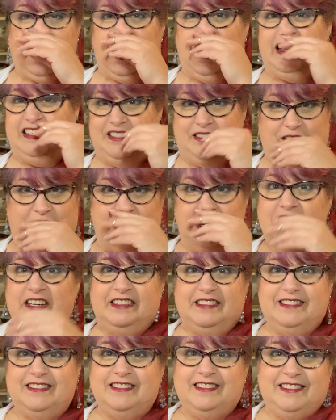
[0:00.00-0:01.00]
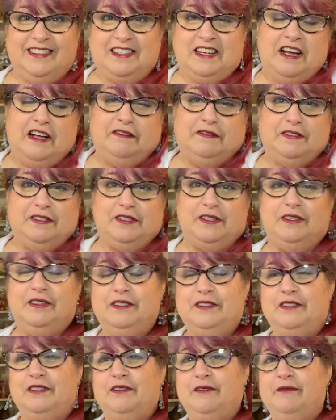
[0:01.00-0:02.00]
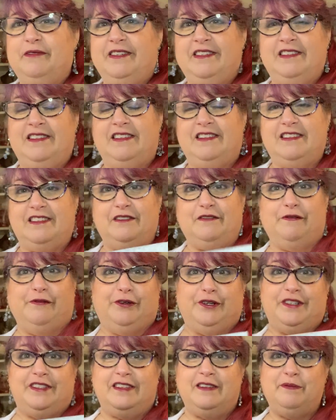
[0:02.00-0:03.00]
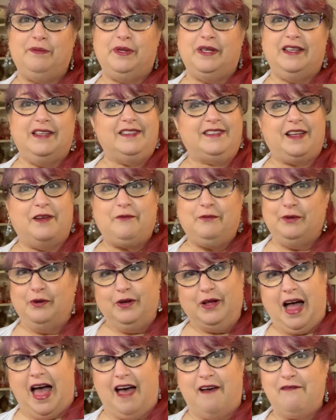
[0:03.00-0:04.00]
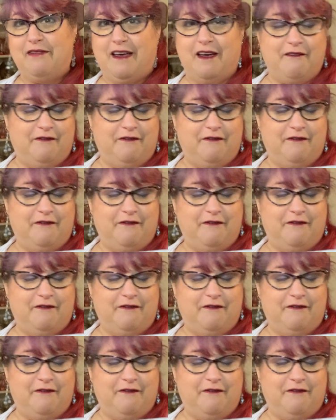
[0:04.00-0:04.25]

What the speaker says: I start stuff, so there's no reason to force it, because I will have that